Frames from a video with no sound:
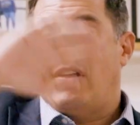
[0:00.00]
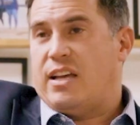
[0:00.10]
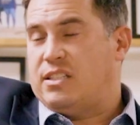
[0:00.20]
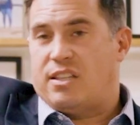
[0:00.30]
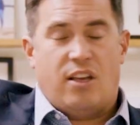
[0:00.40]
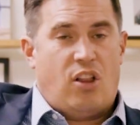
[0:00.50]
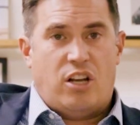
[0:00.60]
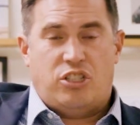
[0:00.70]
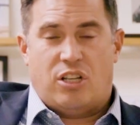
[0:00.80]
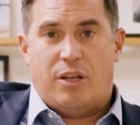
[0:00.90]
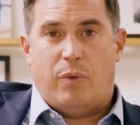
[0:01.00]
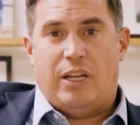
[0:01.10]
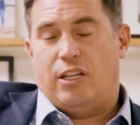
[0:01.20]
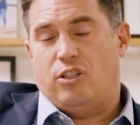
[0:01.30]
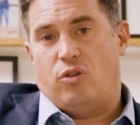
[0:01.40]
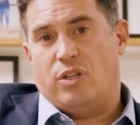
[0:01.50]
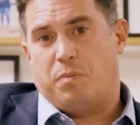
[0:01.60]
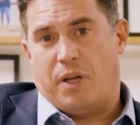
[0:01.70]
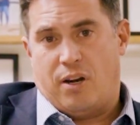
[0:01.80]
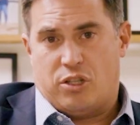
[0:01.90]
yes, theologically we need to do this,
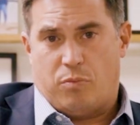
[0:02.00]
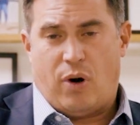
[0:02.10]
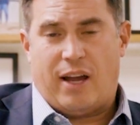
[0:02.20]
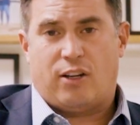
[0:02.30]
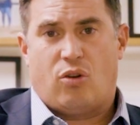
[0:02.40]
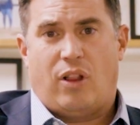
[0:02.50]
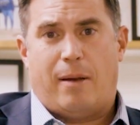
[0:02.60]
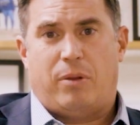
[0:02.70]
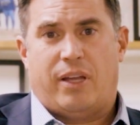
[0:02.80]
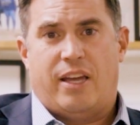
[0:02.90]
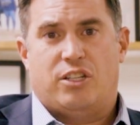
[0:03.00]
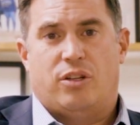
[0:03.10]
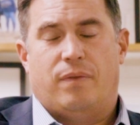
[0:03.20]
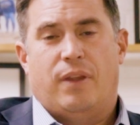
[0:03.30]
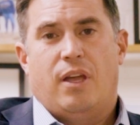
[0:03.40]
but here's some practical application.